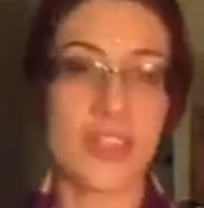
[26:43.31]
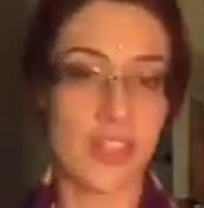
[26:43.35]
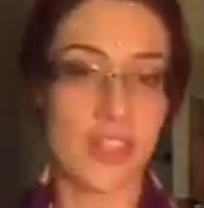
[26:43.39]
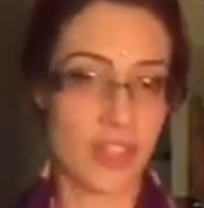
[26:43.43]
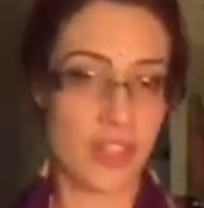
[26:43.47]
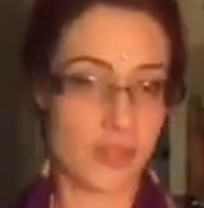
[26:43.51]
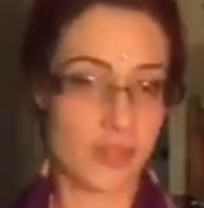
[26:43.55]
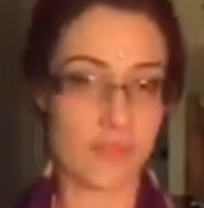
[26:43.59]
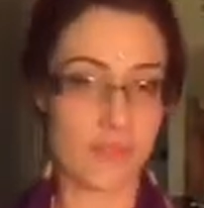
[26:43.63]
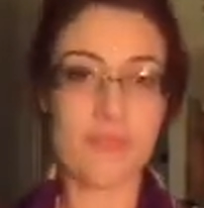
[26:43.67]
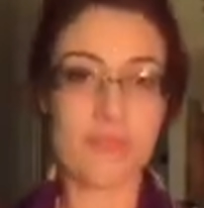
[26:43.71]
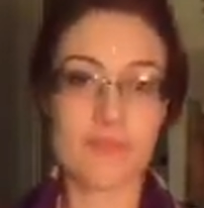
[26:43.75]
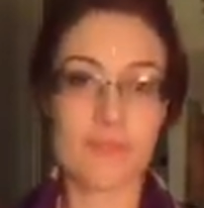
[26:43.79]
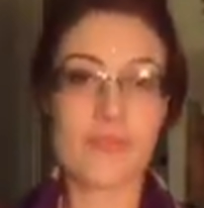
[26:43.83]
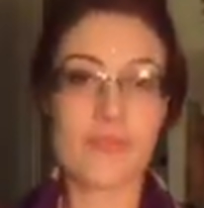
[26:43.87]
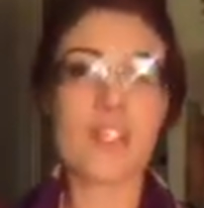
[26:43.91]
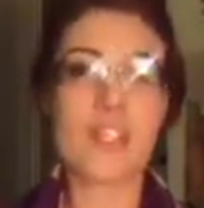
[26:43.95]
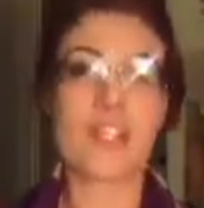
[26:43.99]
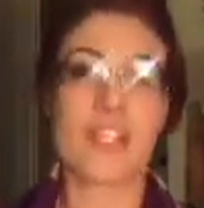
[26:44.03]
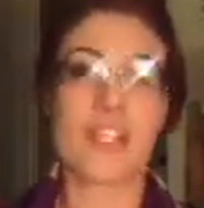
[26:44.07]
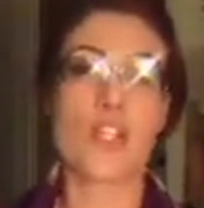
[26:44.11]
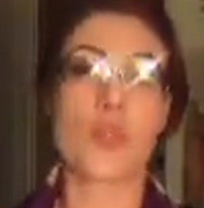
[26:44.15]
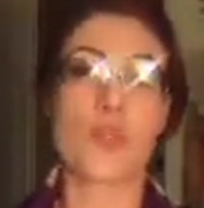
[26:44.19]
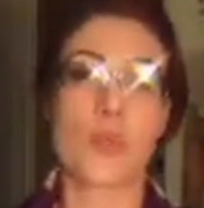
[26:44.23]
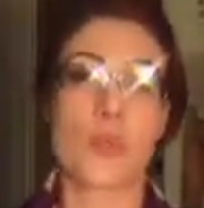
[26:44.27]
the
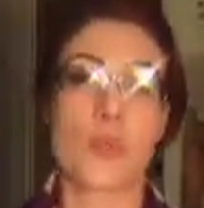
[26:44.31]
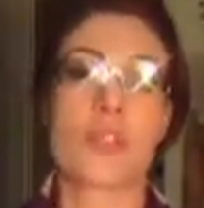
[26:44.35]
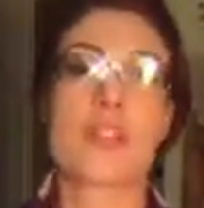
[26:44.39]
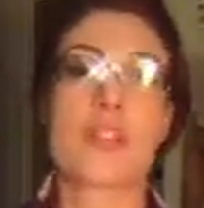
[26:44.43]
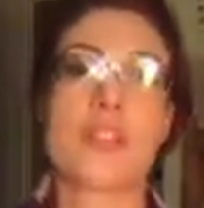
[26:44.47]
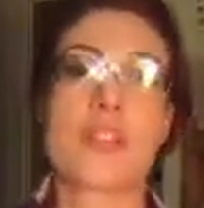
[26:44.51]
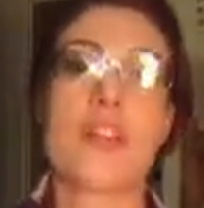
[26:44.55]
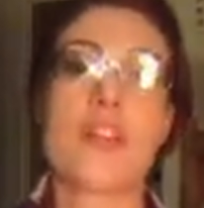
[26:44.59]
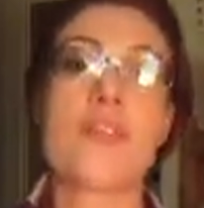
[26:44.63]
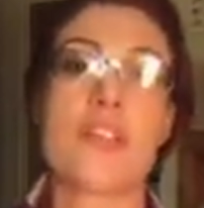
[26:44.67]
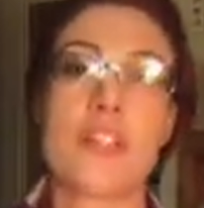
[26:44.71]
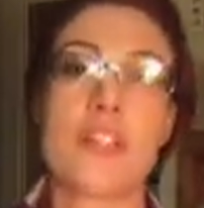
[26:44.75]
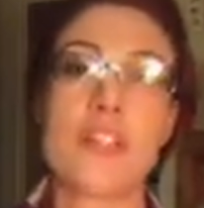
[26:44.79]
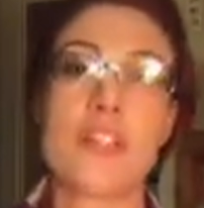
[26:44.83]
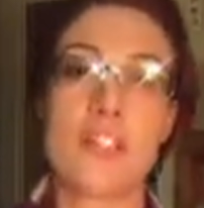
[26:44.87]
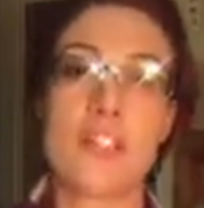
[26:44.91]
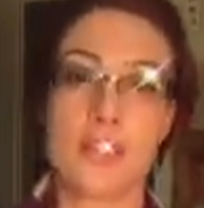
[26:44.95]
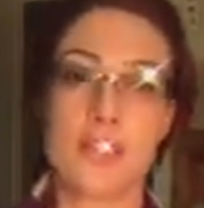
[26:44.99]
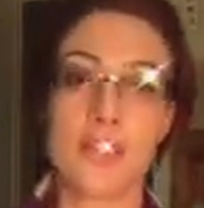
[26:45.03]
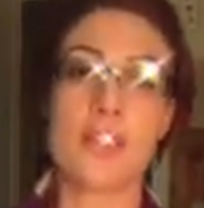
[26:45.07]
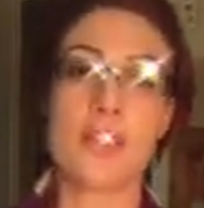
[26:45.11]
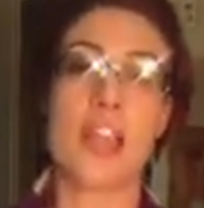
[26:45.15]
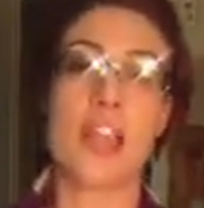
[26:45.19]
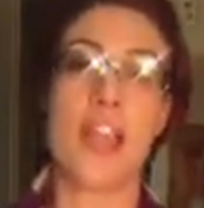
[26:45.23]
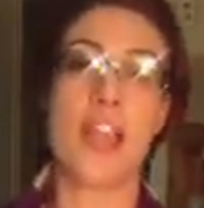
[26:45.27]
sexual stuff is in
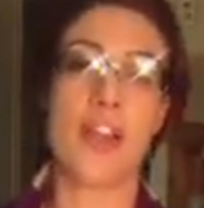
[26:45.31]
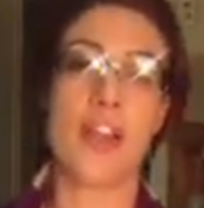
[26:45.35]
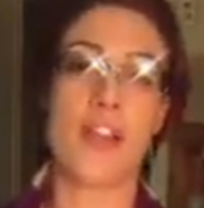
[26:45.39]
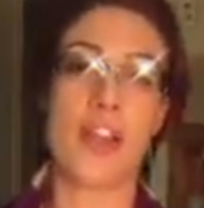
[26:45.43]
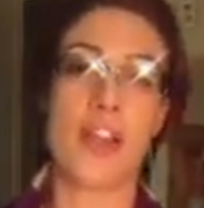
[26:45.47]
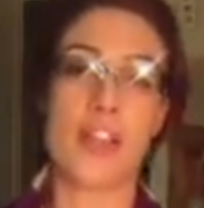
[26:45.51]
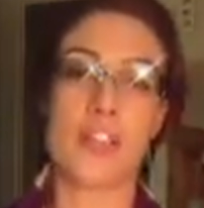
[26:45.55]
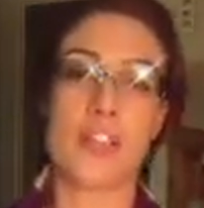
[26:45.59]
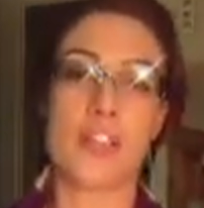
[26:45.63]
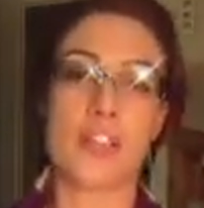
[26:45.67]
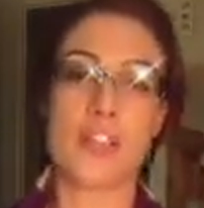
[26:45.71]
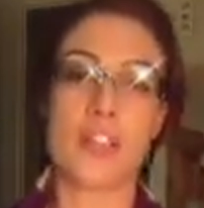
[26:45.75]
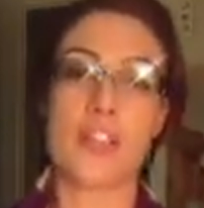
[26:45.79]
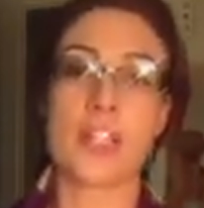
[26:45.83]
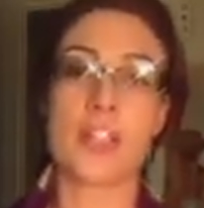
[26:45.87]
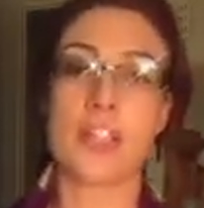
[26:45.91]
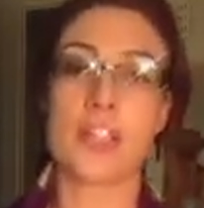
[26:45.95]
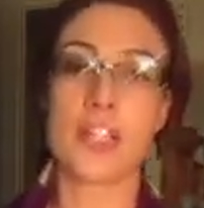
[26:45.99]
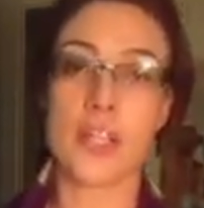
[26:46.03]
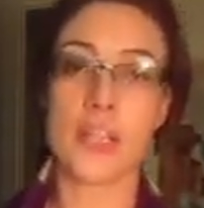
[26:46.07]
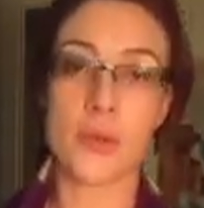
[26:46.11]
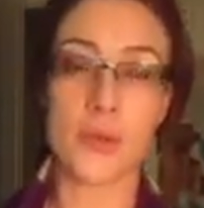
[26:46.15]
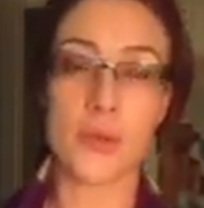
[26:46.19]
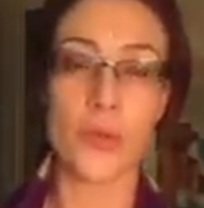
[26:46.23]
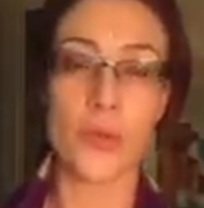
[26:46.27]
this area, just to
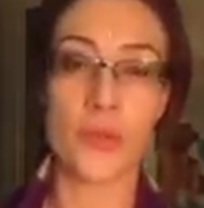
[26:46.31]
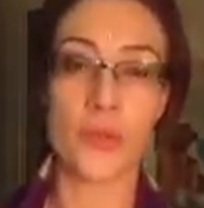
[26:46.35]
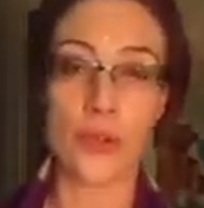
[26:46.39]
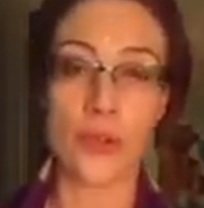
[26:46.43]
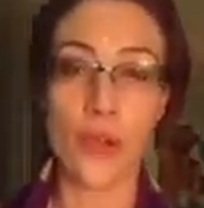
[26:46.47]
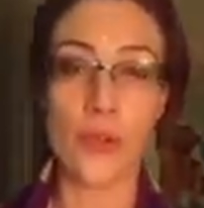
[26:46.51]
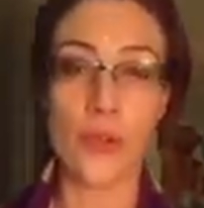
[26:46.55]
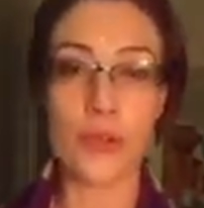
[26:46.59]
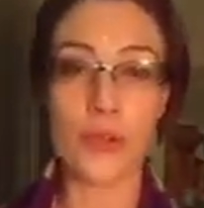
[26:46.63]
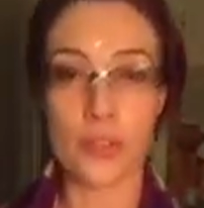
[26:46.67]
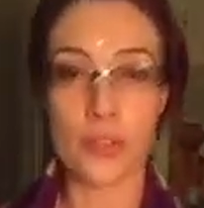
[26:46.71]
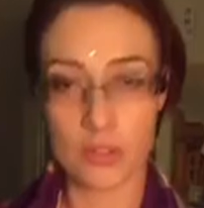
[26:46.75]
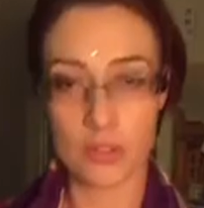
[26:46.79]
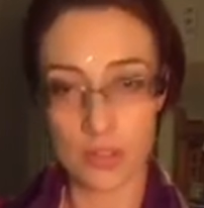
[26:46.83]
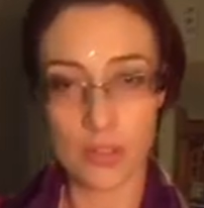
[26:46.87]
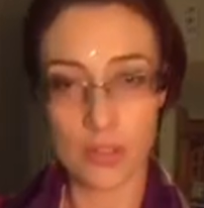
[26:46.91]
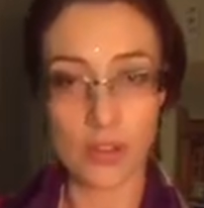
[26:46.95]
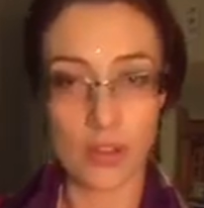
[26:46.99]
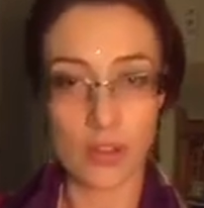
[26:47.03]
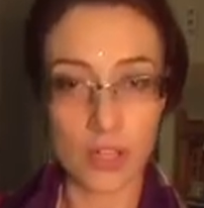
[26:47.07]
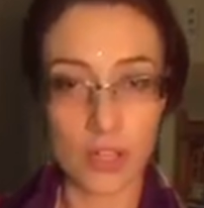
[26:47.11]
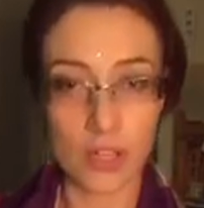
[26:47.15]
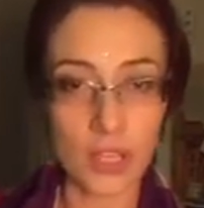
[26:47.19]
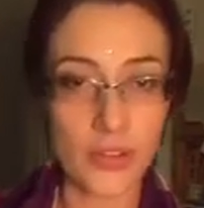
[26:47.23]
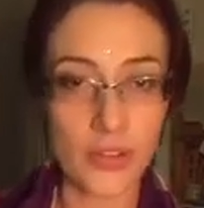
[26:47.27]
let you all know. There's a
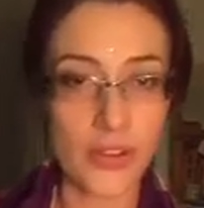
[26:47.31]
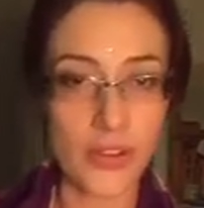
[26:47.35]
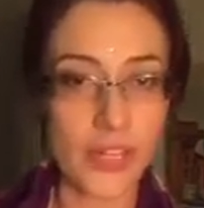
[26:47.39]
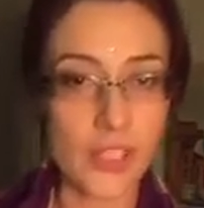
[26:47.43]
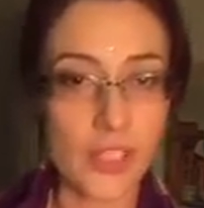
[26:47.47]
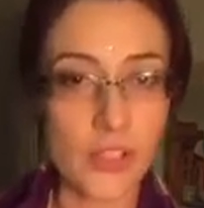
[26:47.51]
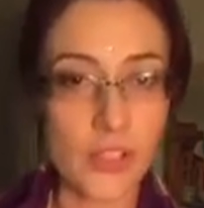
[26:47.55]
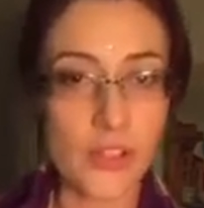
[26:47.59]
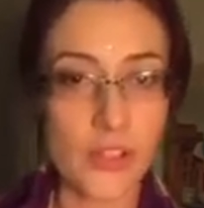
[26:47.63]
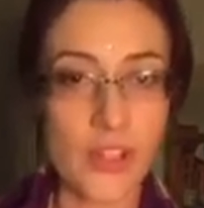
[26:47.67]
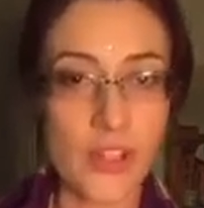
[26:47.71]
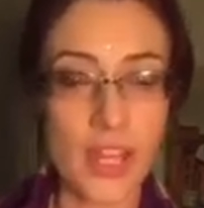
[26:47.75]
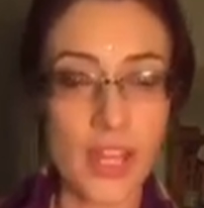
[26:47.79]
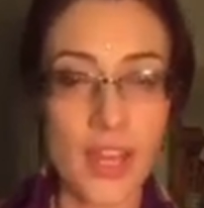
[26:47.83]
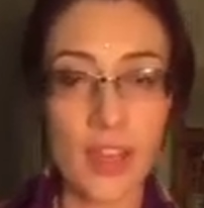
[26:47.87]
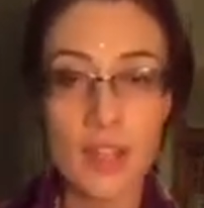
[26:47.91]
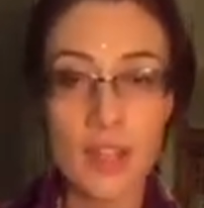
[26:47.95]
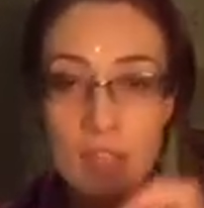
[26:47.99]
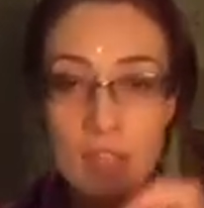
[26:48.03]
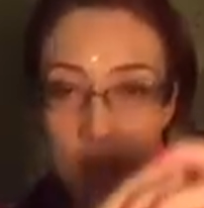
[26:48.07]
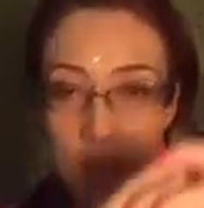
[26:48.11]
lot of clearing to do there.